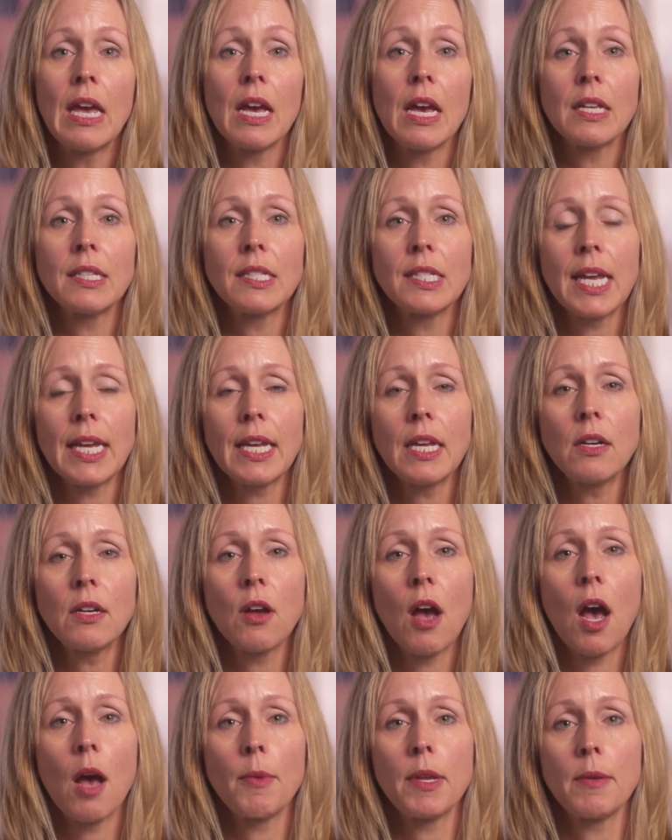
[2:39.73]
A second
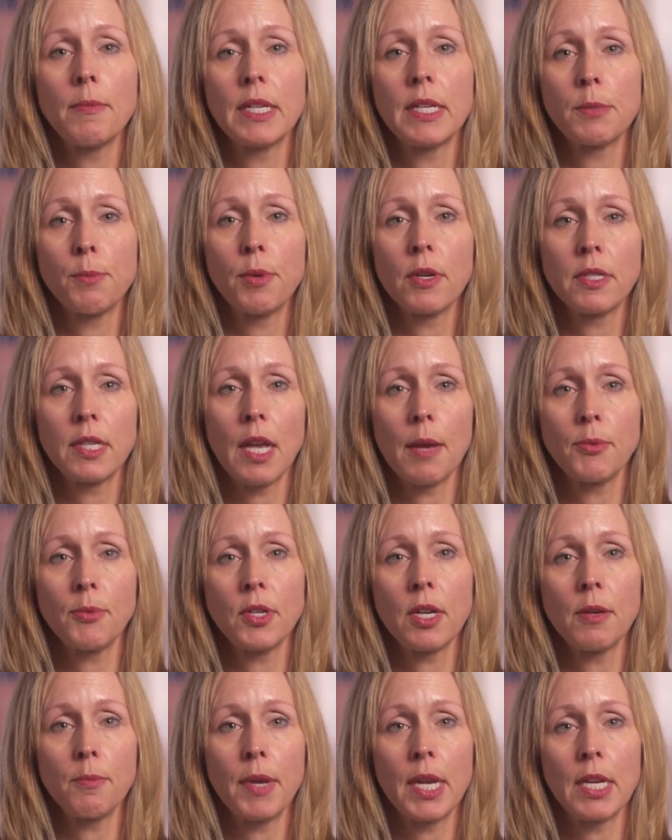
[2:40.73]
common
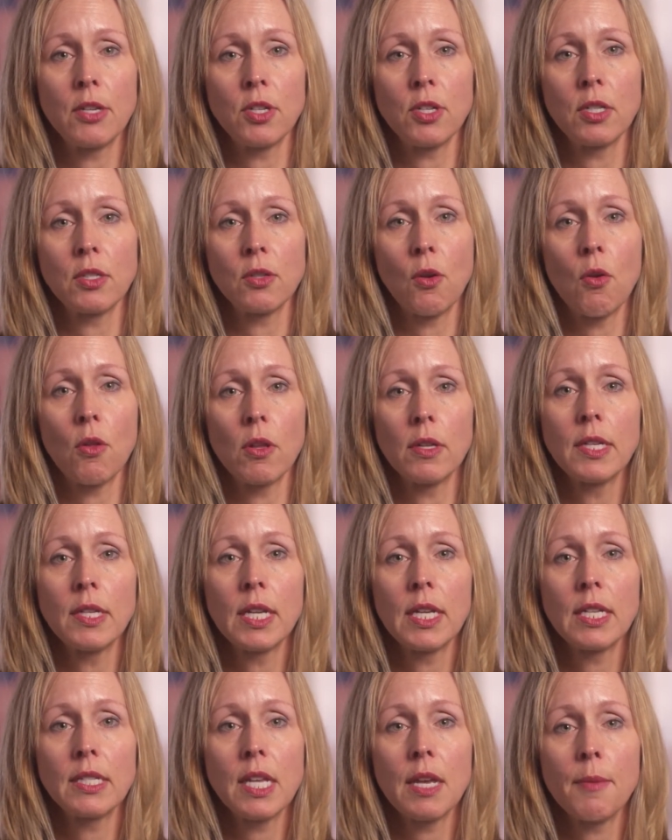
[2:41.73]
misperception patients hold
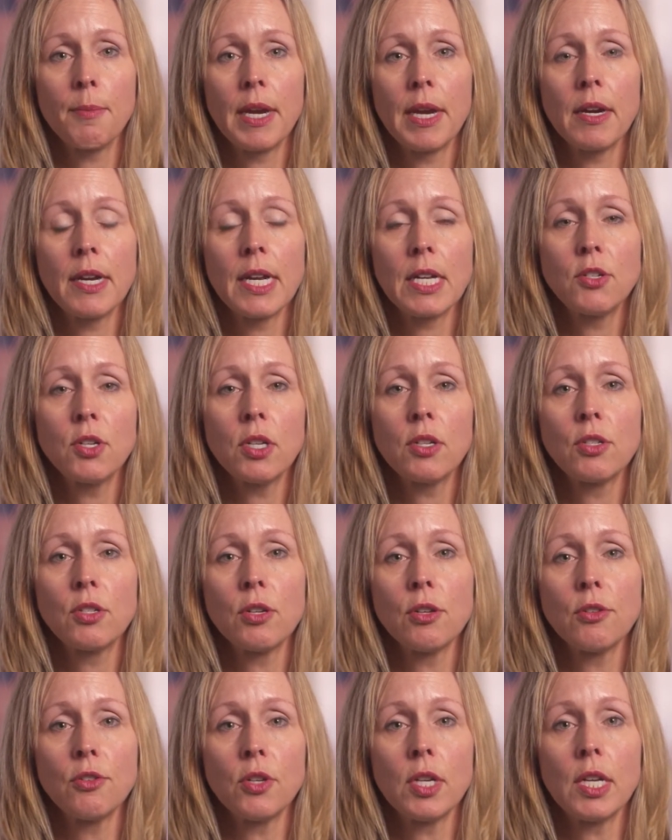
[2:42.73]
is that bariatric
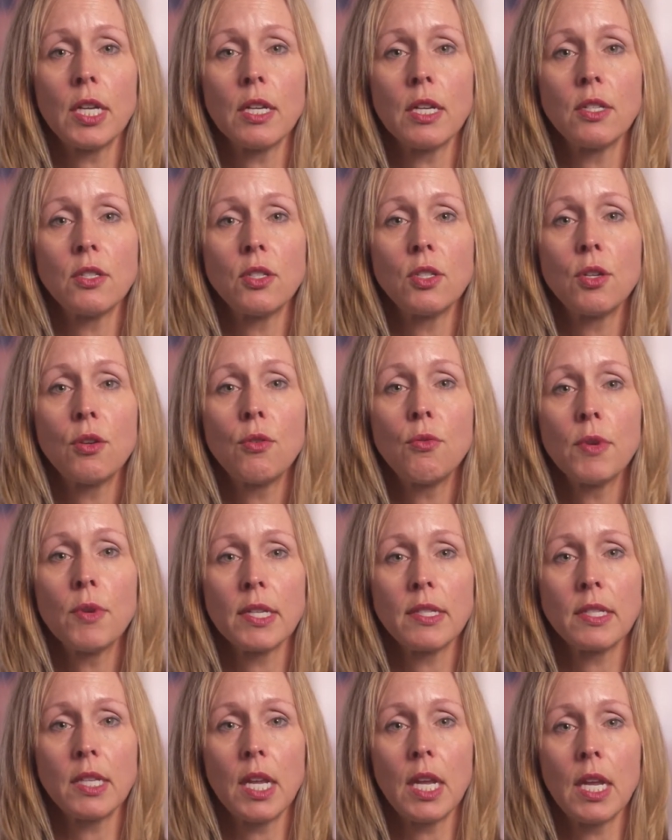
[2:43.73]
surgery is too
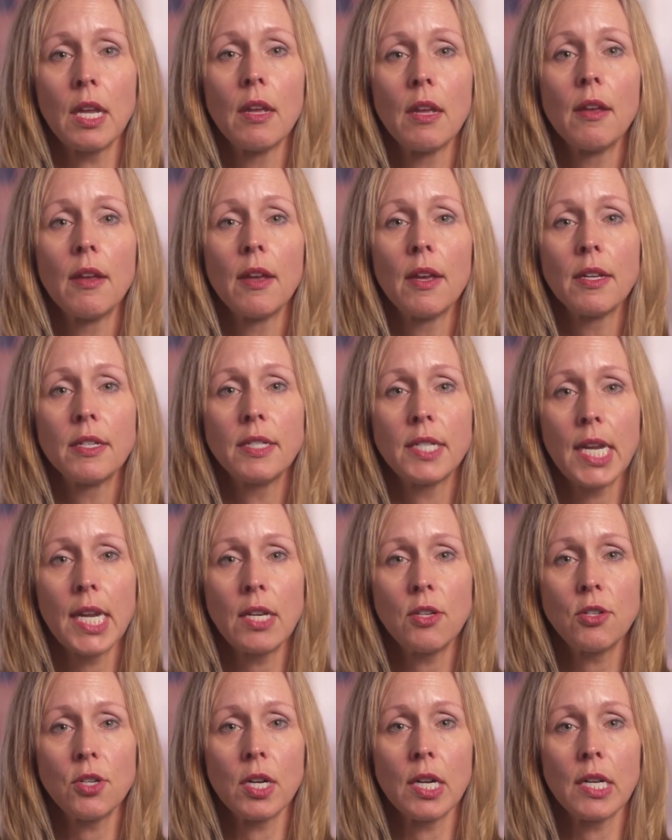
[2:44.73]
risky,
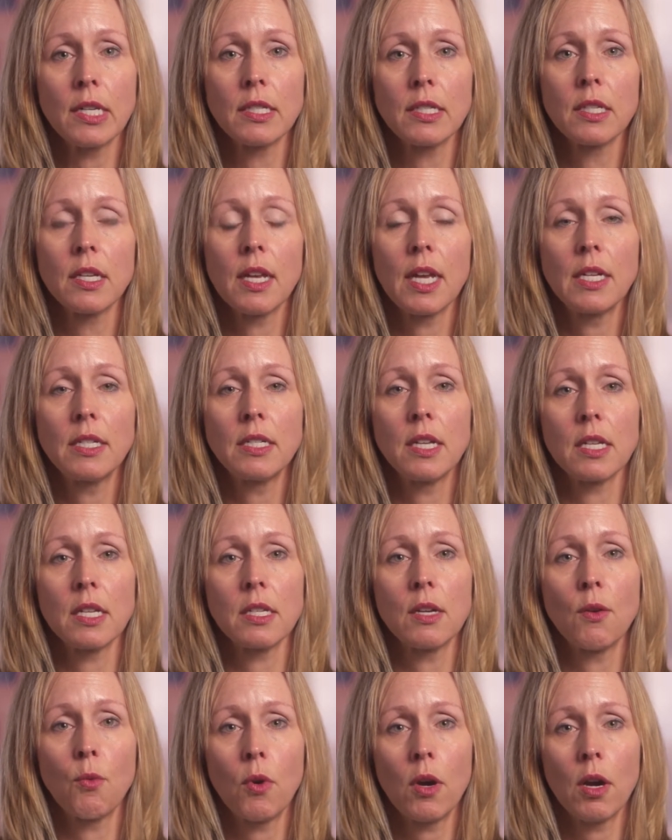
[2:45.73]
dangerous, and
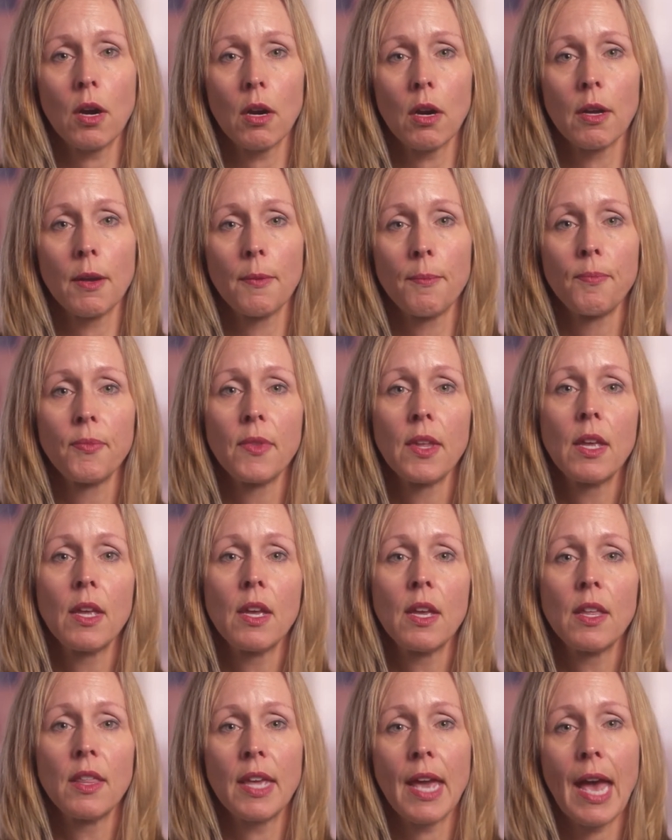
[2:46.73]
doesn't work.
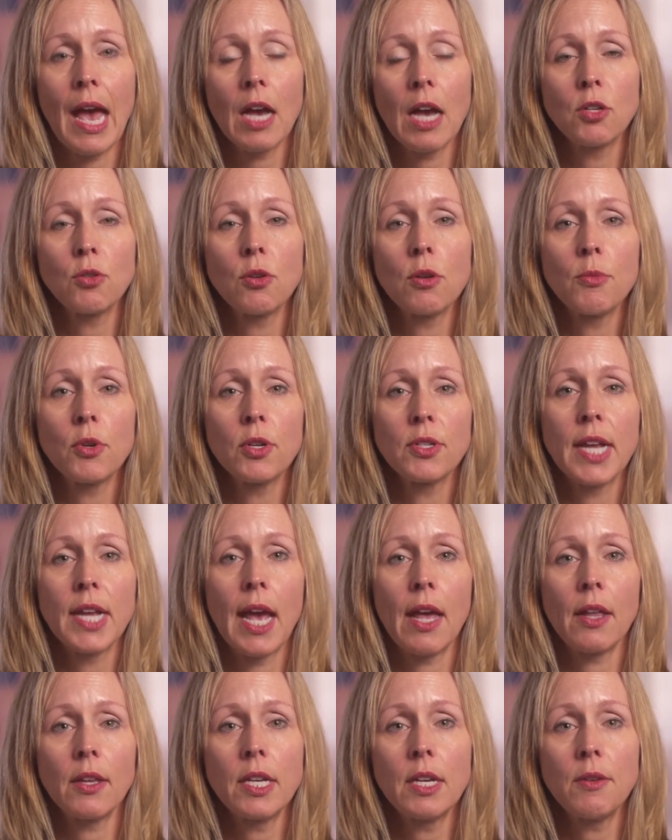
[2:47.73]
The actual
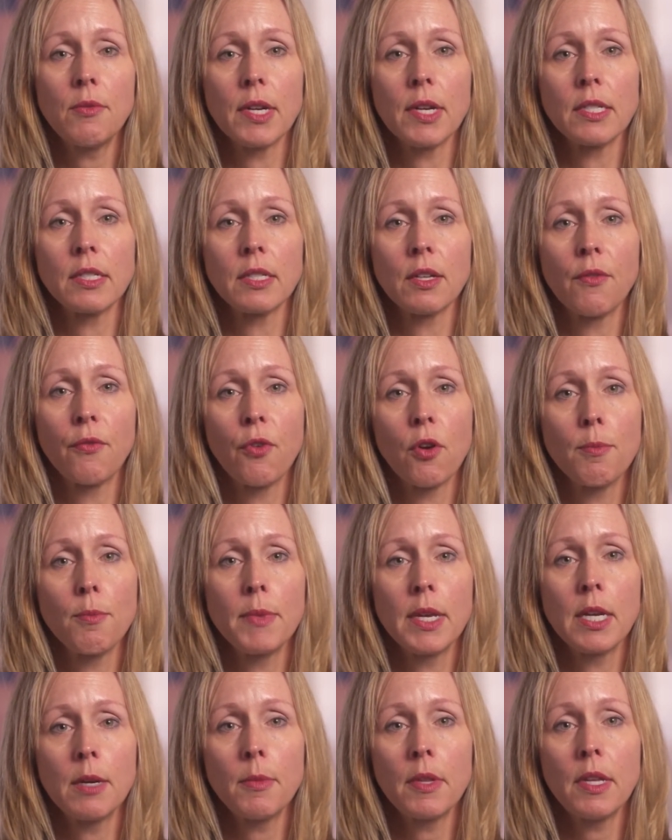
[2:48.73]
mortality risk for
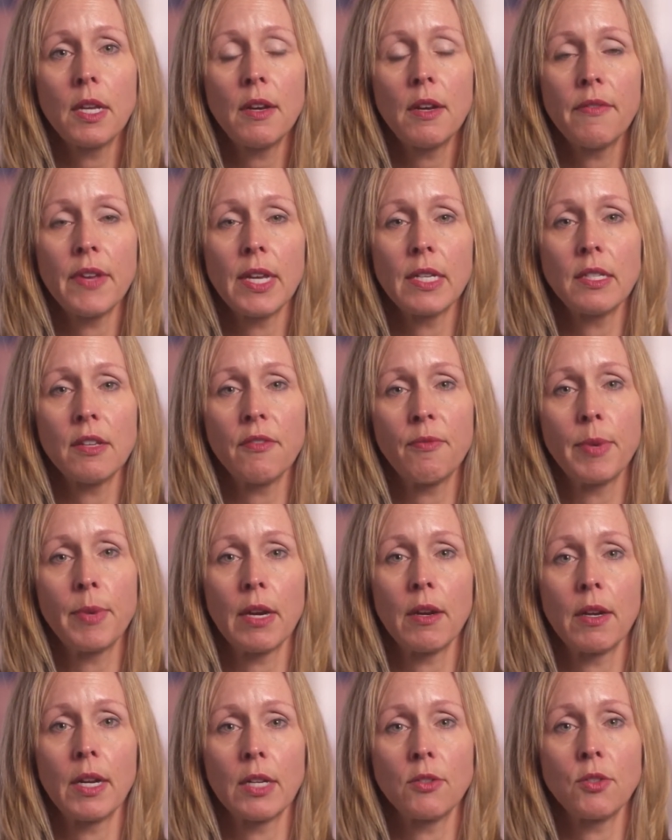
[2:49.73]
minimally invasive
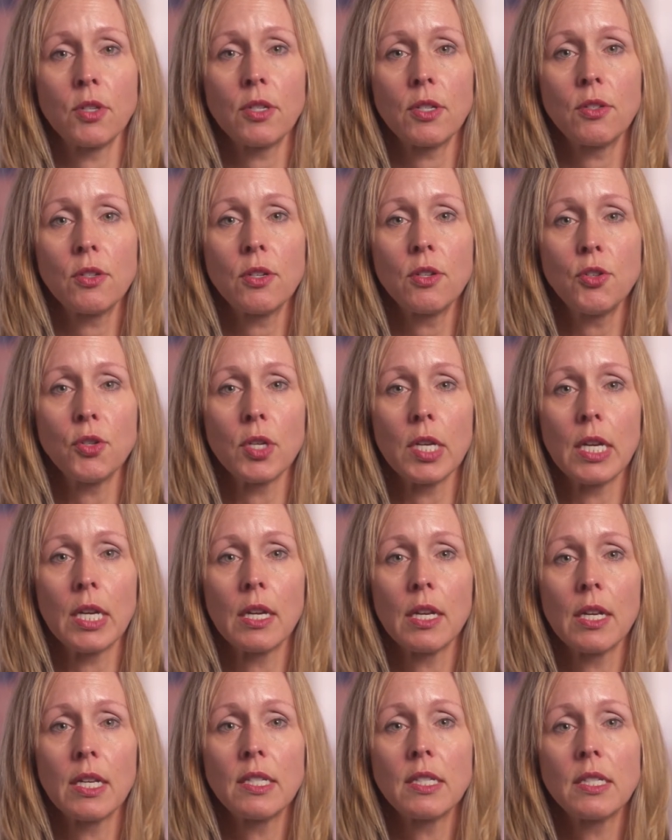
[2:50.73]
bariatric
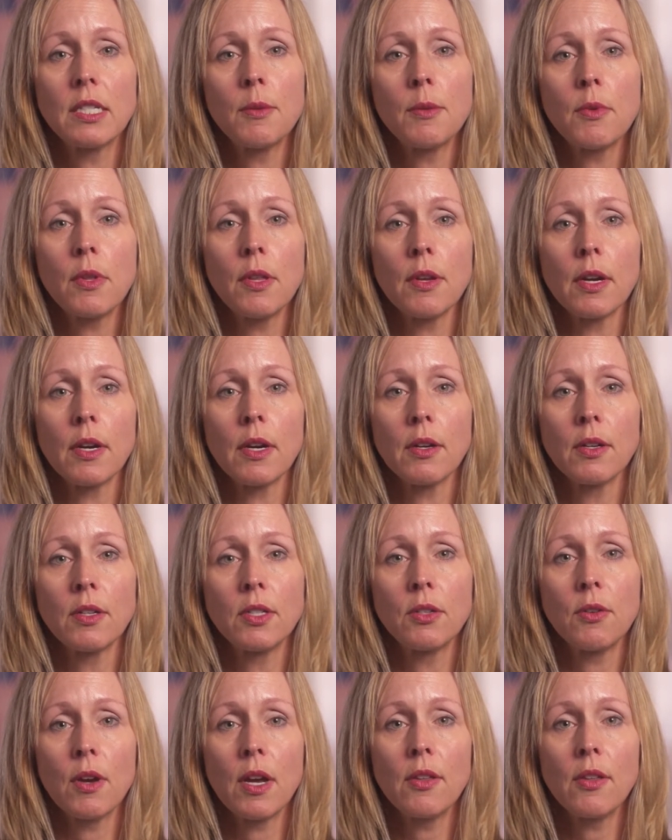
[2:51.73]
surgery is similar
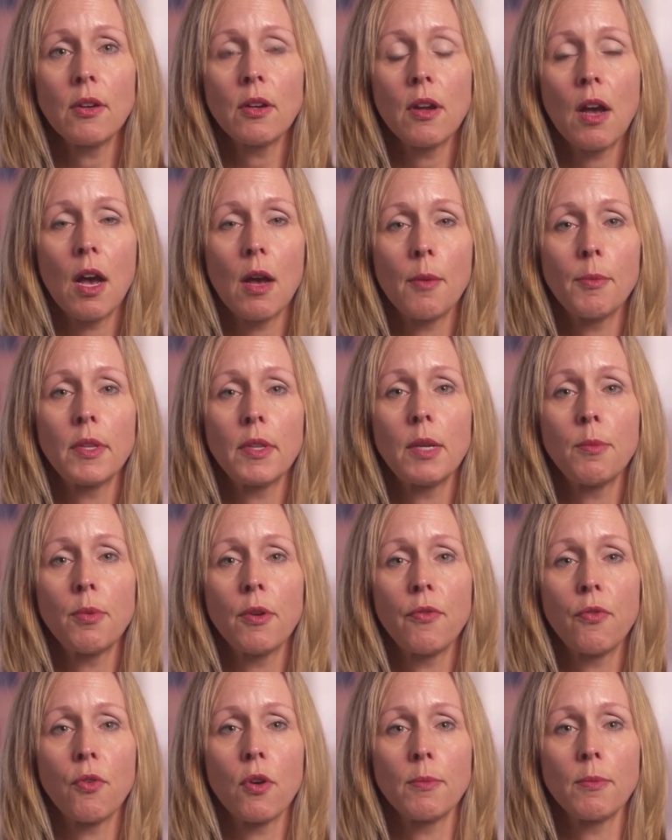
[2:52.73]
to other commonly
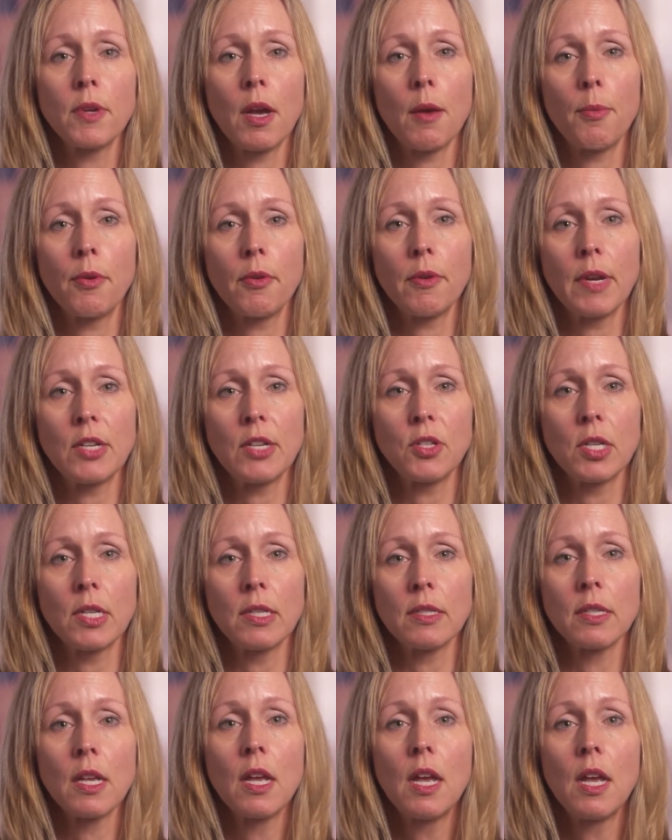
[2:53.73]
performed
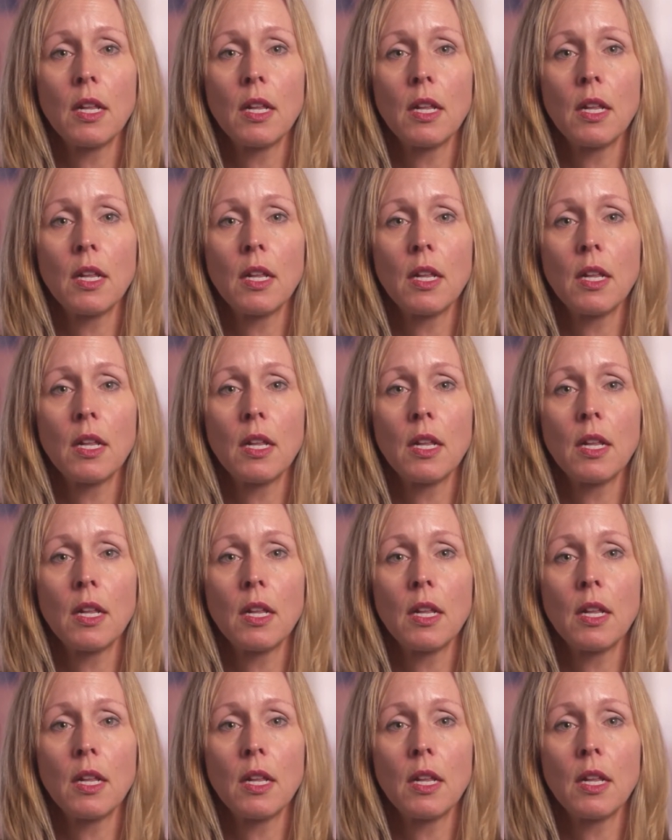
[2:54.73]
operations